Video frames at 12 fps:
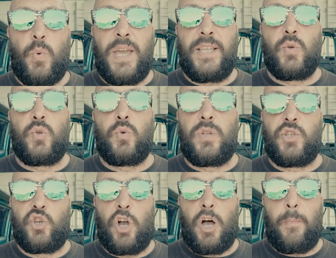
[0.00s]
way to do the
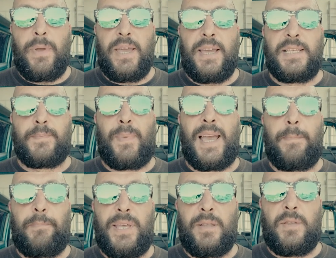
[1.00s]
job is by
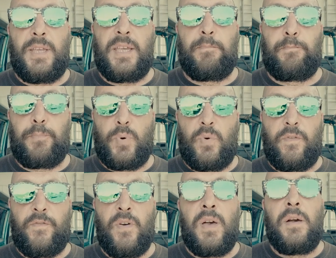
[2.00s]
building a
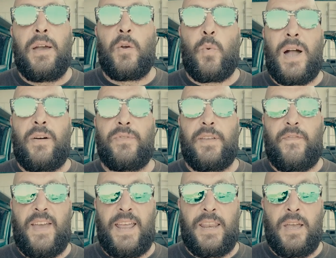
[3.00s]
booth around the
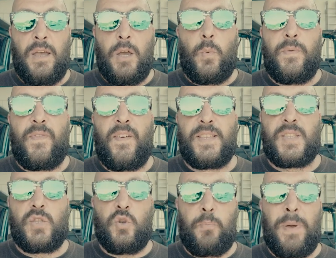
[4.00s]
van with a
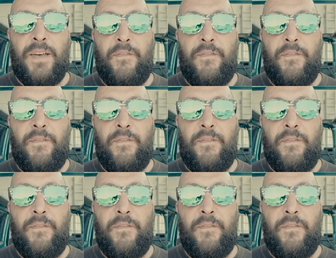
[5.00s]
super